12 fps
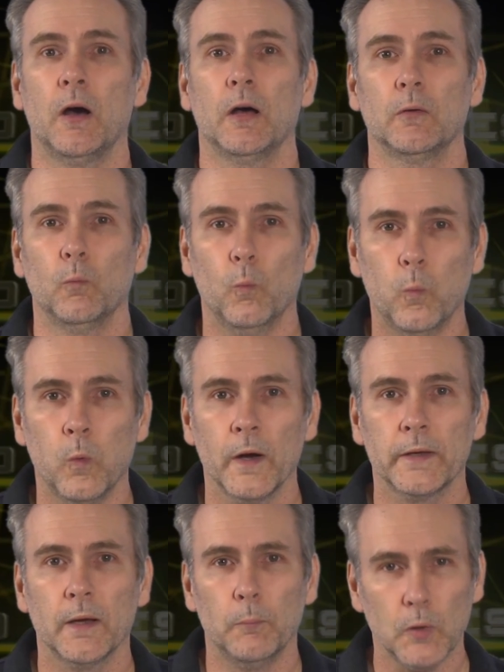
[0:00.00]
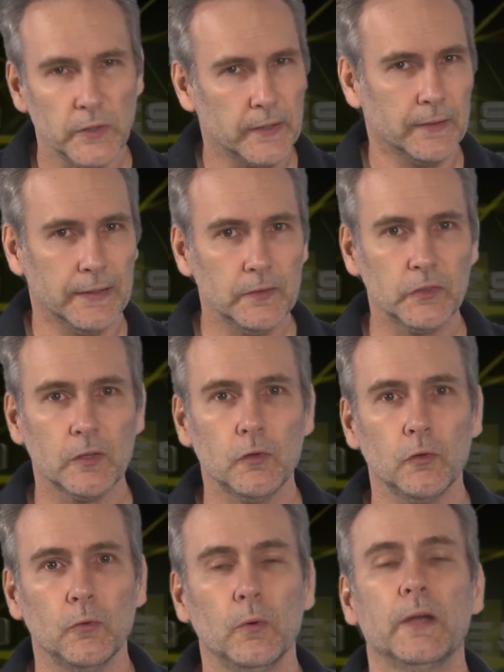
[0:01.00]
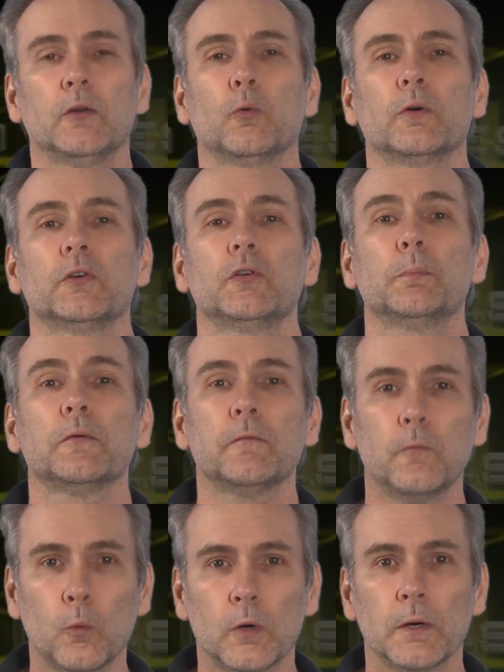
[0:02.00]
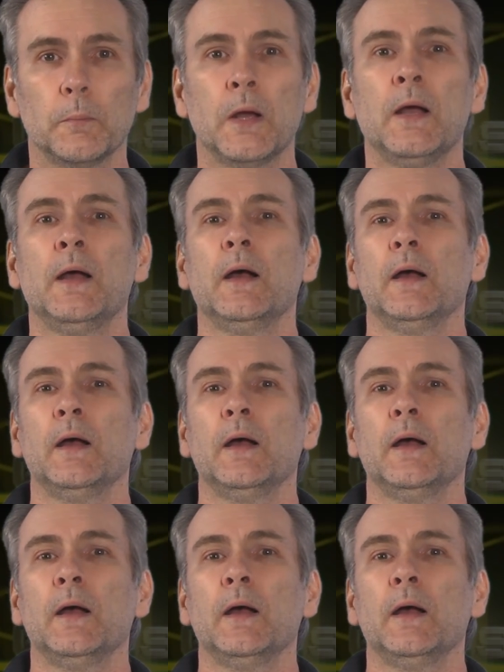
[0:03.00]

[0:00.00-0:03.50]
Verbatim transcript: on what a bullet needs to do in order to perform